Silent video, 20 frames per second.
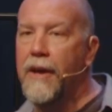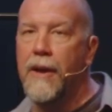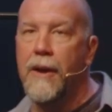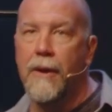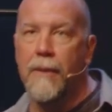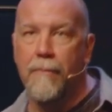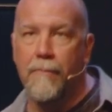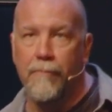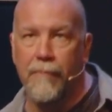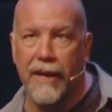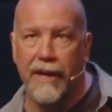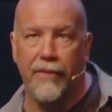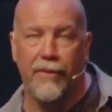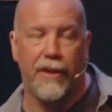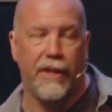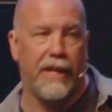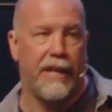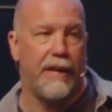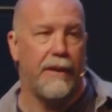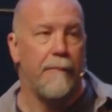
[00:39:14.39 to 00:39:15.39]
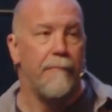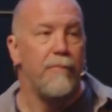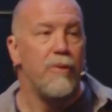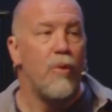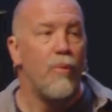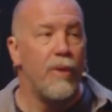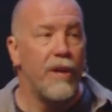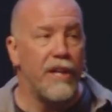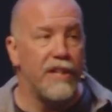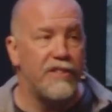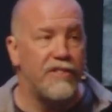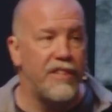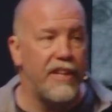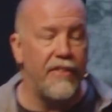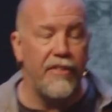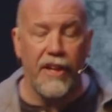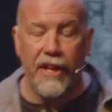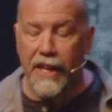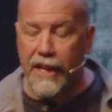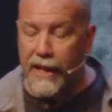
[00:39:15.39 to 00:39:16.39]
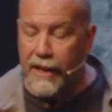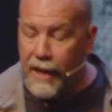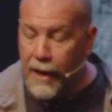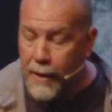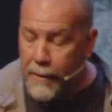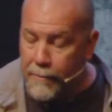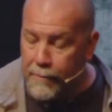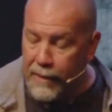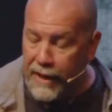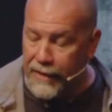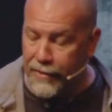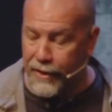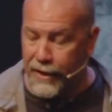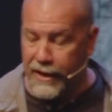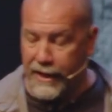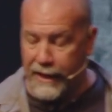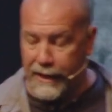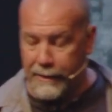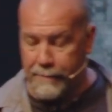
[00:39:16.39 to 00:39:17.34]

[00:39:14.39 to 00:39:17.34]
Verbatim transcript: meet the need. When you see the need, meet the need.